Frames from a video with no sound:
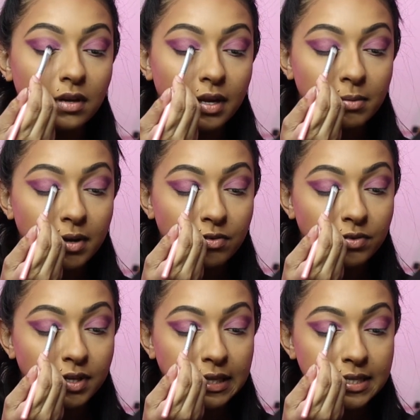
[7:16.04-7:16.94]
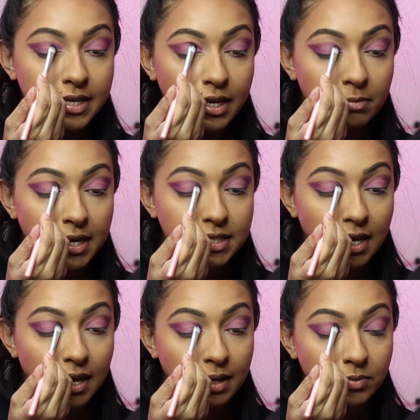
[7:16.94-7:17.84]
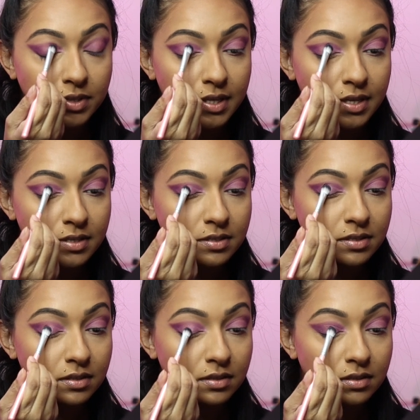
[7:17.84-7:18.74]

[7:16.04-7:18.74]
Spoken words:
And I'm going to really take my time with this